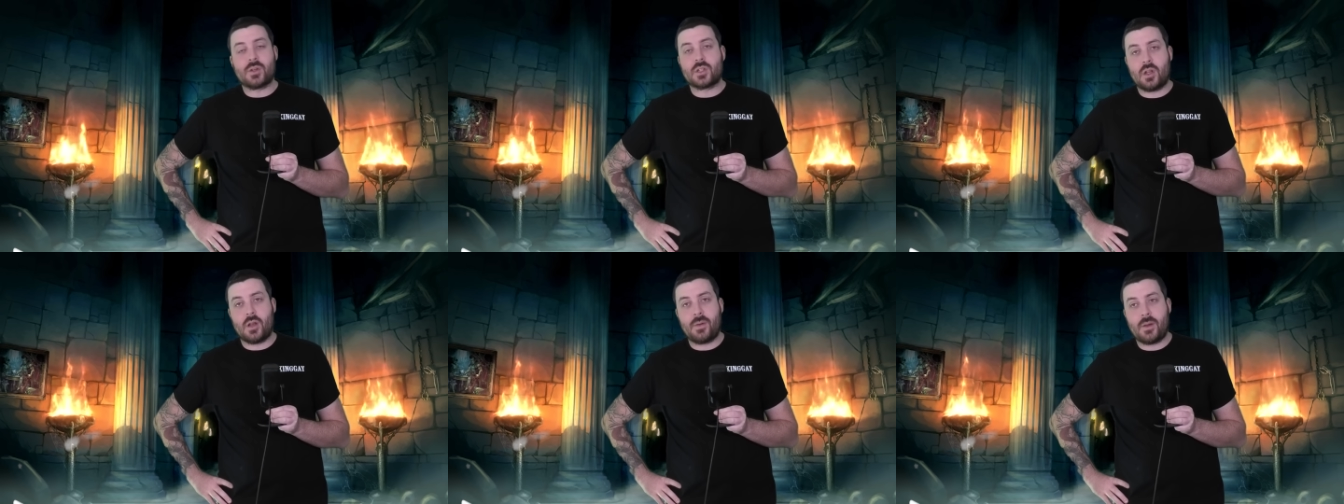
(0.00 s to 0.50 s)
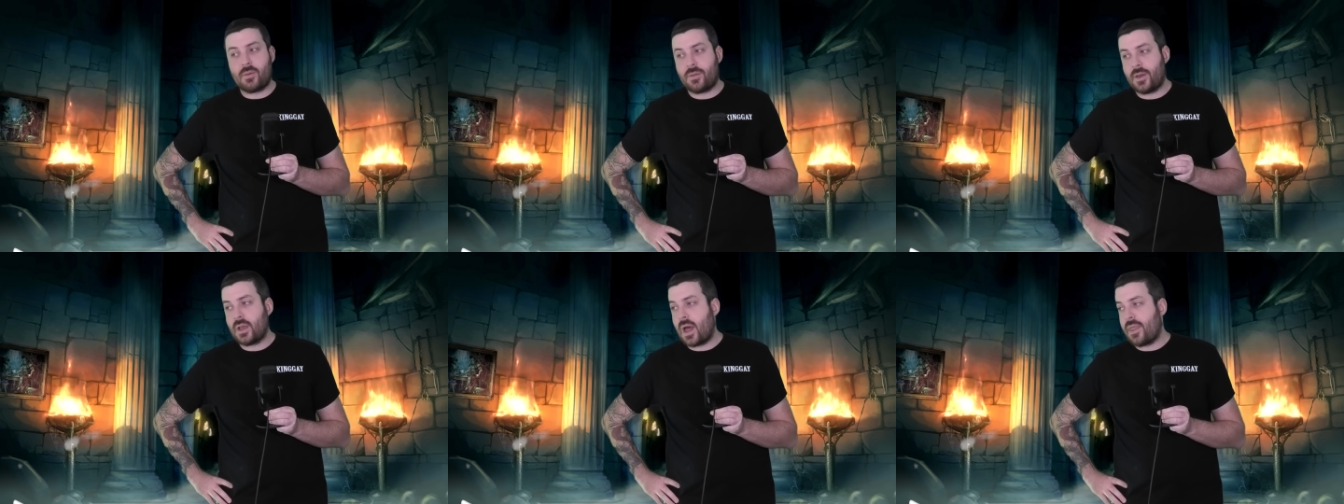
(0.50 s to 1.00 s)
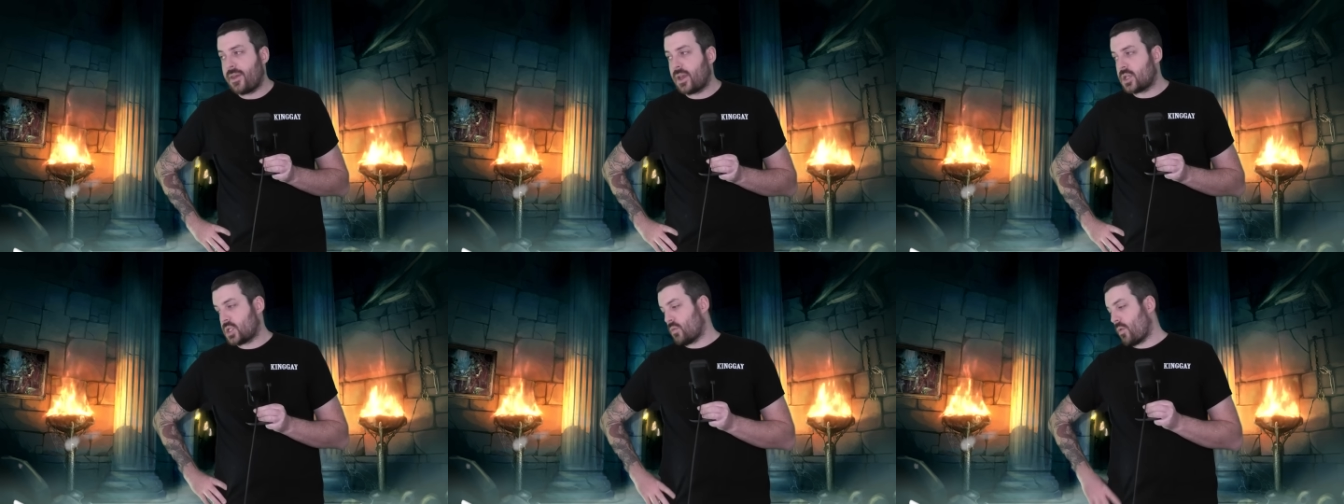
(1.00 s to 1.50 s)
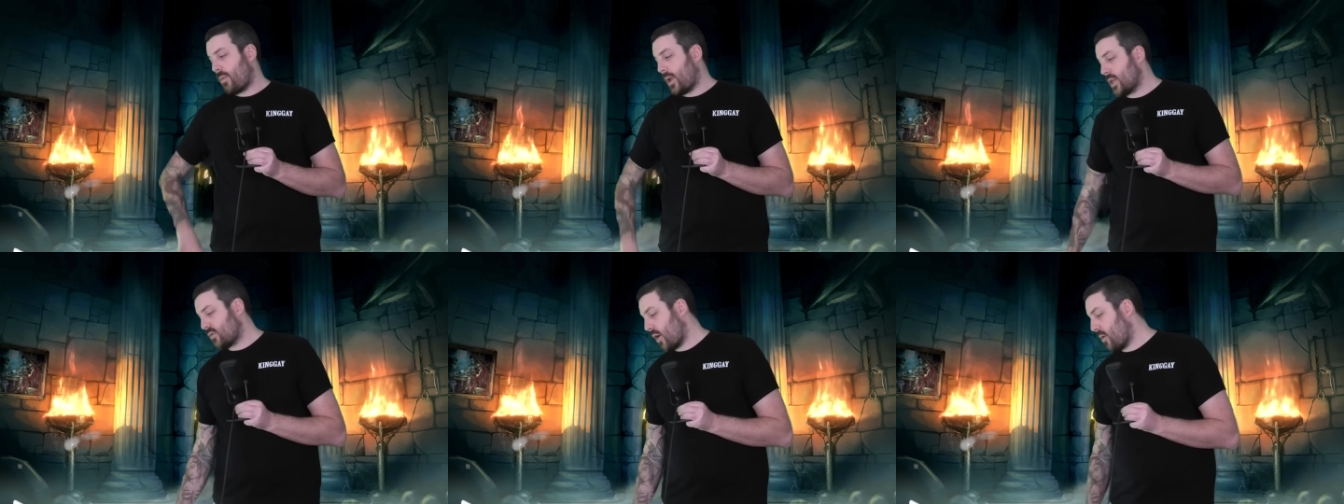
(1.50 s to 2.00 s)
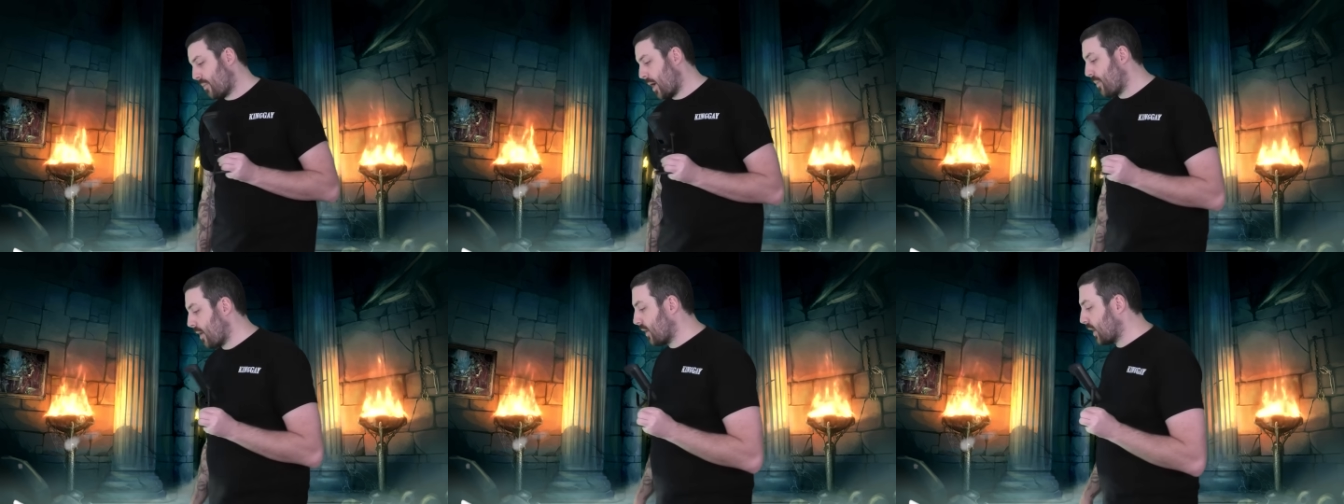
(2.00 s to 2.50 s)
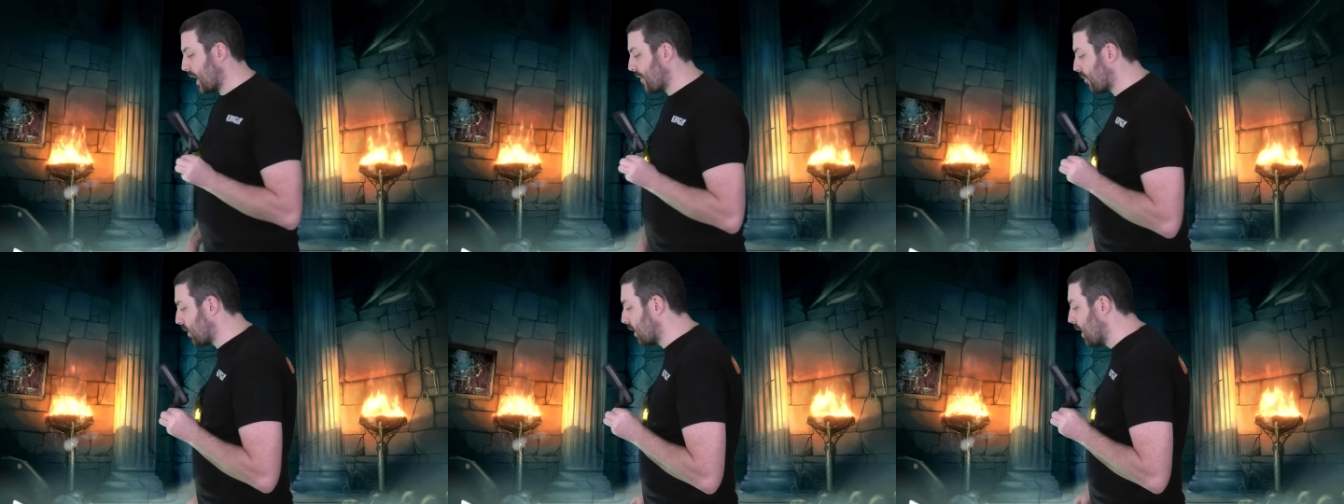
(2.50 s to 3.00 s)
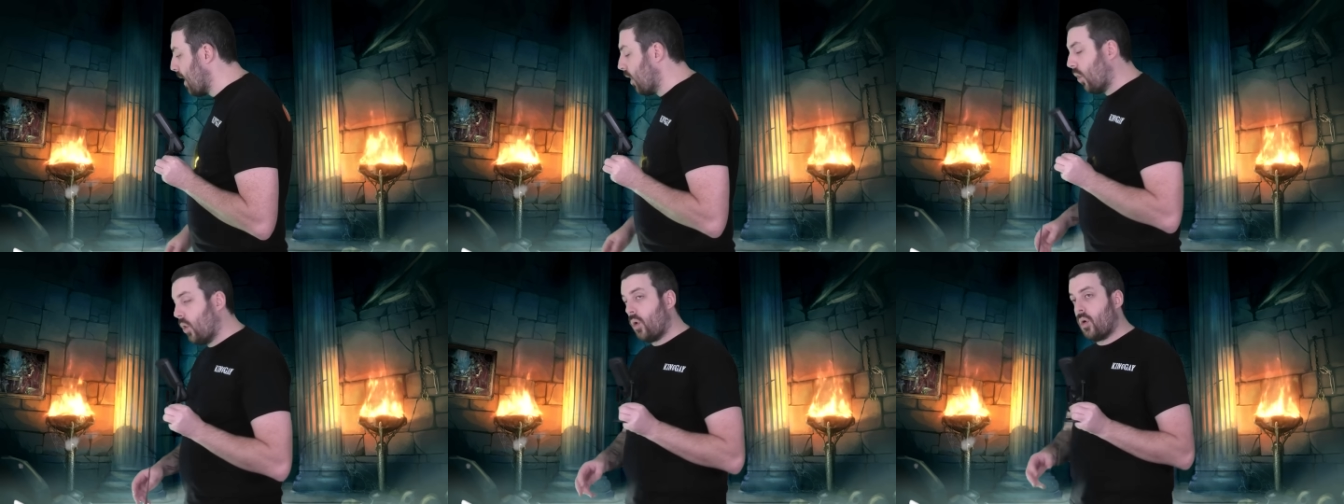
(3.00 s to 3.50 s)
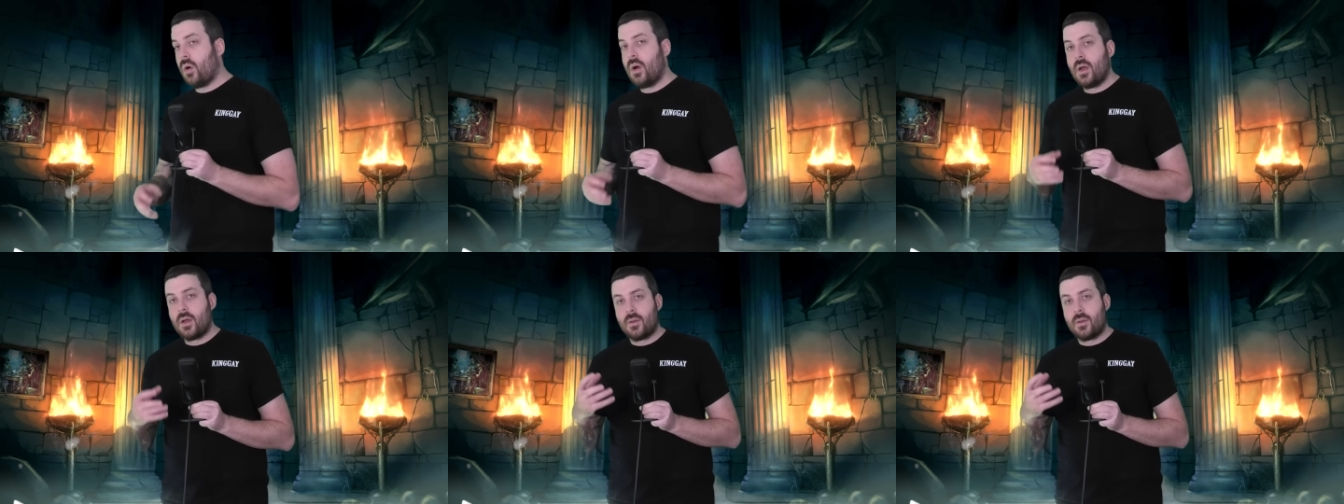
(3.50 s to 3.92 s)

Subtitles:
which a lot of people think, I think it should replace Barbarian Gathering or